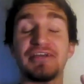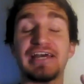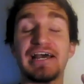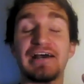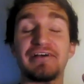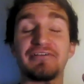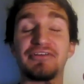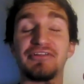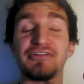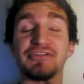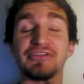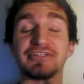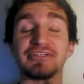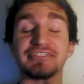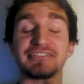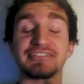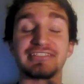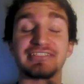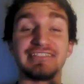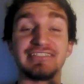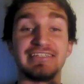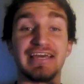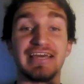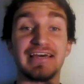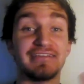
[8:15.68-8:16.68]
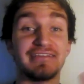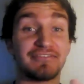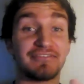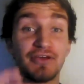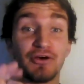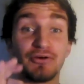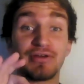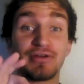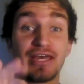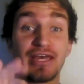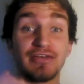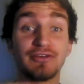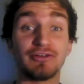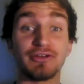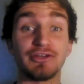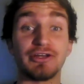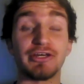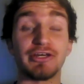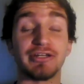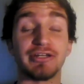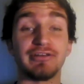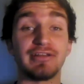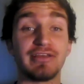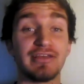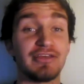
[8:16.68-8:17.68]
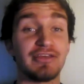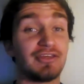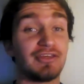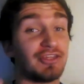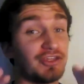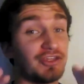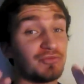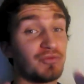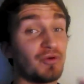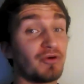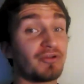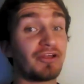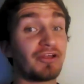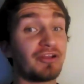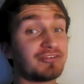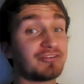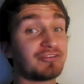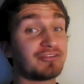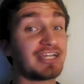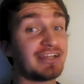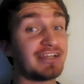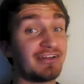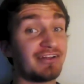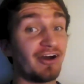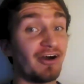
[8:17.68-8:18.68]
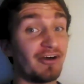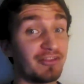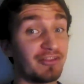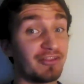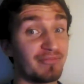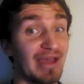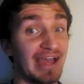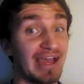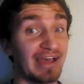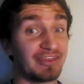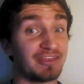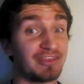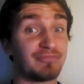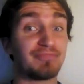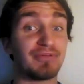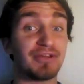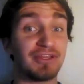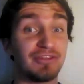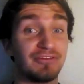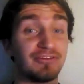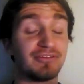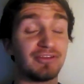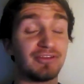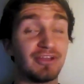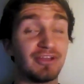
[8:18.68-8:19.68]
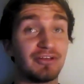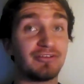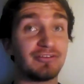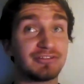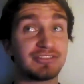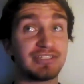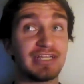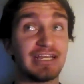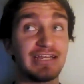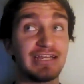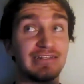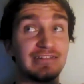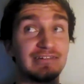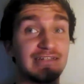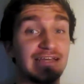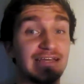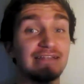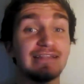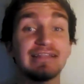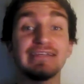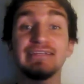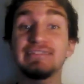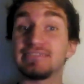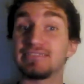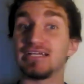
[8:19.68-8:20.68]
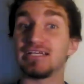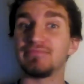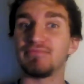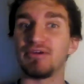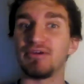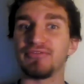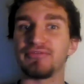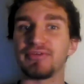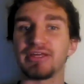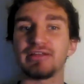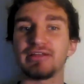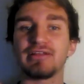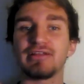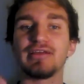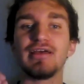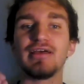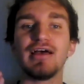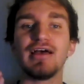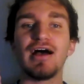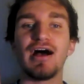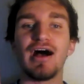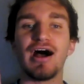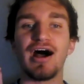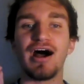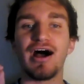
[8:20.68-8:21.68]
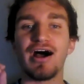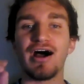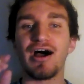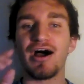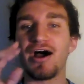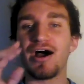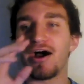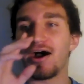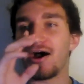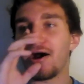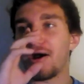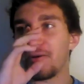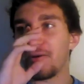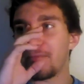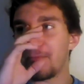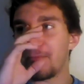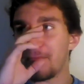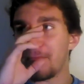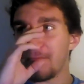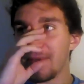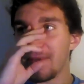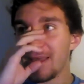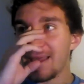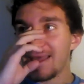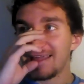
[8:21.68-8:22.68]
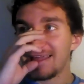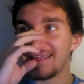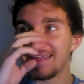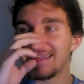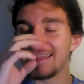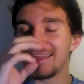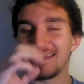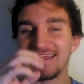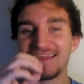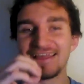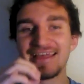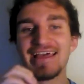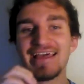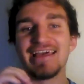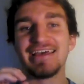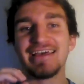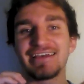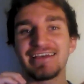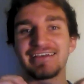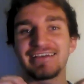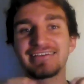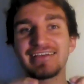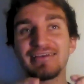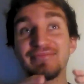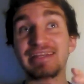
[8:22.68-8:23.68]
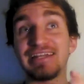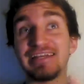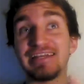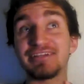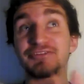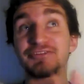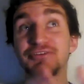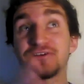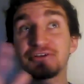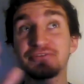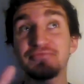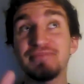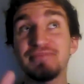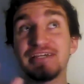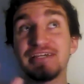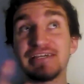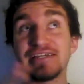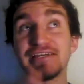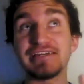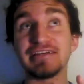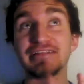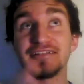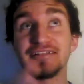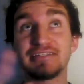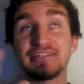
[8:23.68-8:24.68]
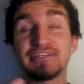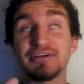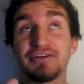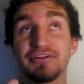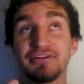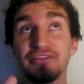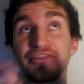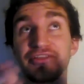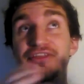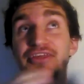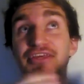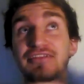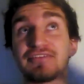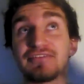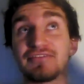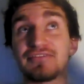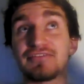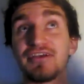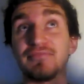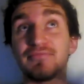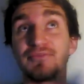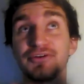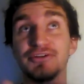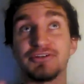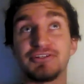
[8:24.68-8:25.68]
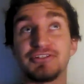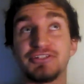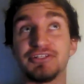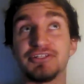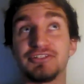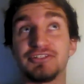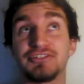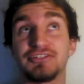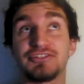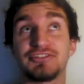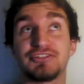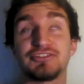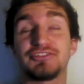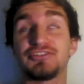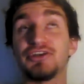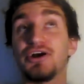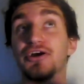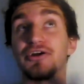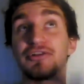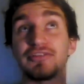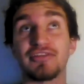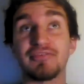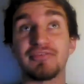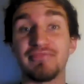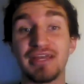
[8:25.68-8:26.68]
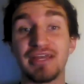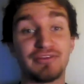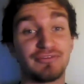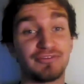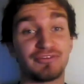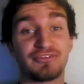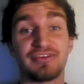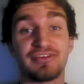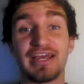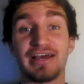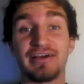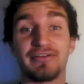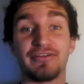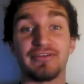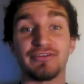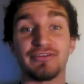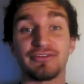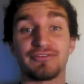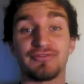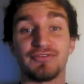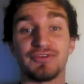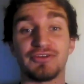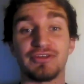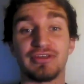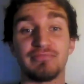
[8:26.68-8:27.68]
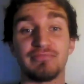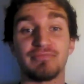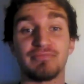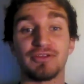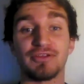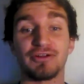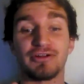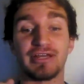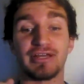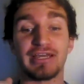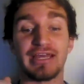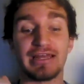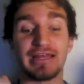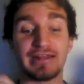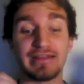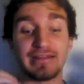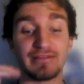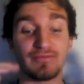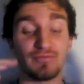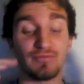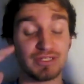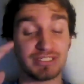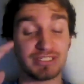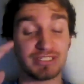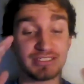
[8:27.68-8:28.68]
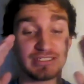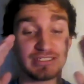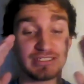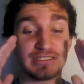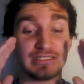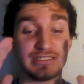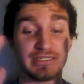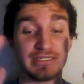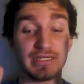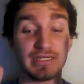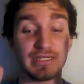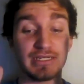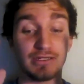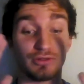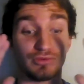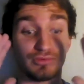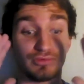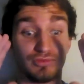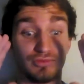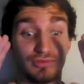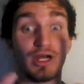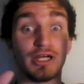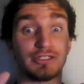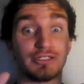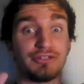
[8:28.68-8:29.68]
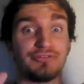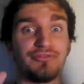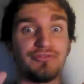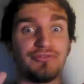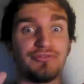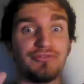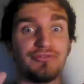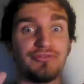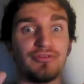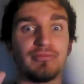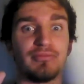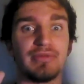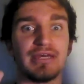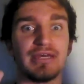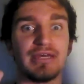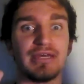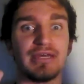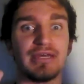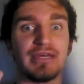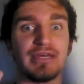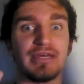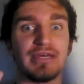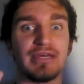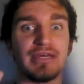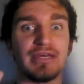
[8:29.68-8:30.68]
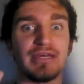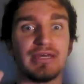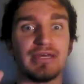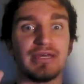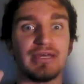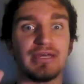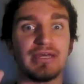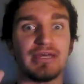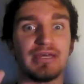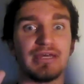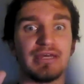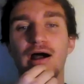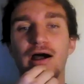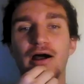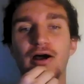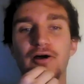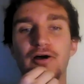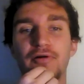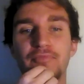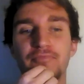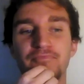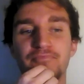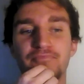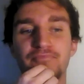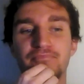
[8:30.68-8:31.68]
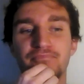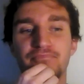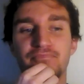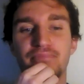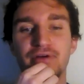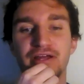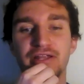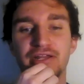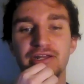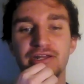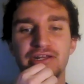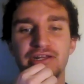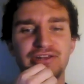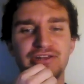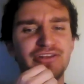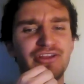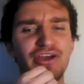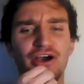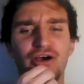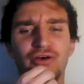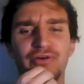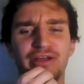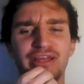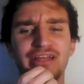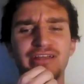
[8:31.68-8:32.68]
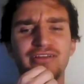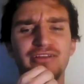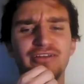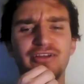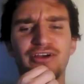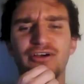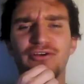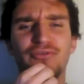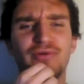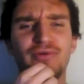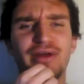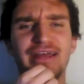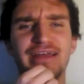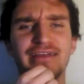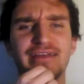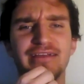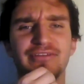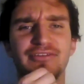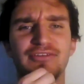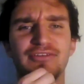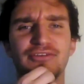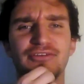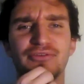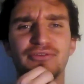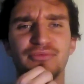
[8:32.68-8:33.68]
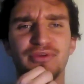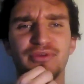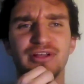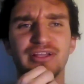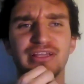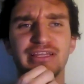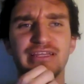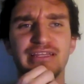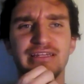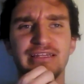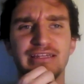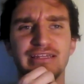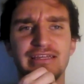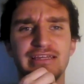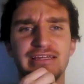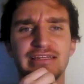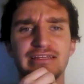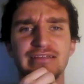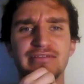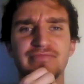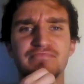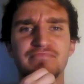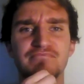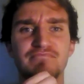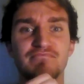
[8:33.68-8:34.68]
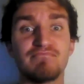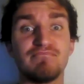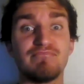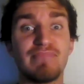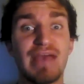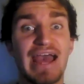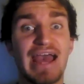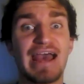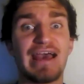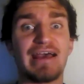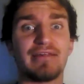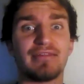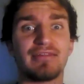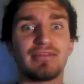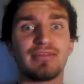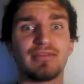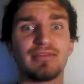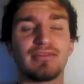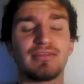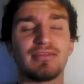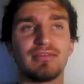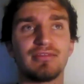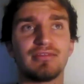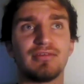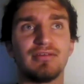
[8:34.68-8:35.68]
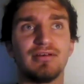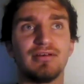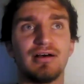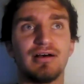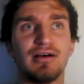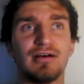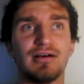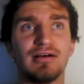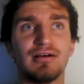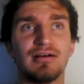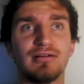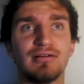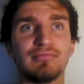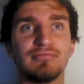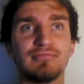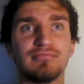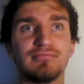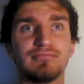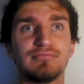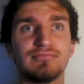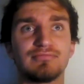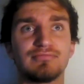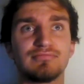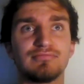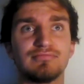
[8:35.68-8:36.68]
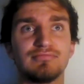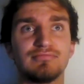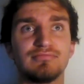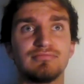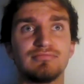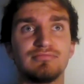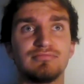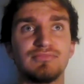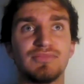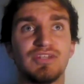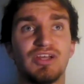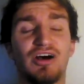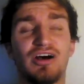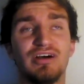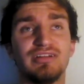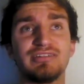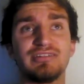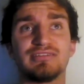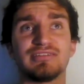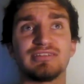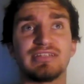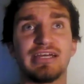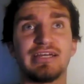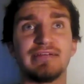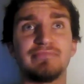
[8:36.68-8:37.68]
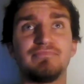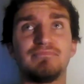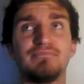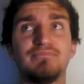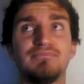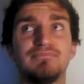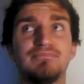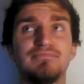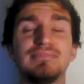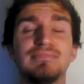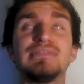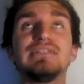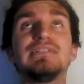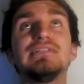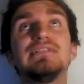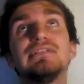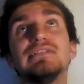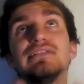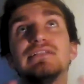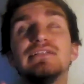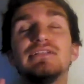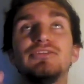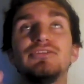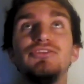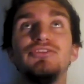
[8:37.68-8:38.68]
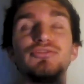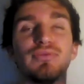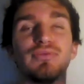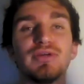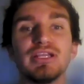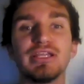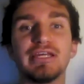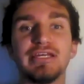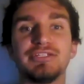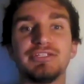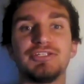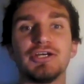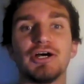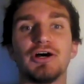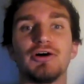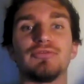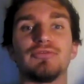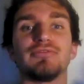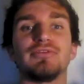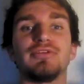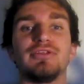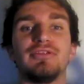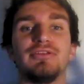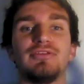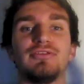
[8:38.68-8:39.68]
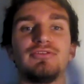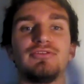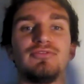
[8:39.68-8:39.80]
pre-calculus? Yes? Okay, you're good. You won't understand all the math, but you'll understand at least some of it. Because it took me until this summer to start the matrix calculus for deep learning, and it was still a rush for me. Mm-hmm. But no, in no way do you really need math. Honestly, you really don't.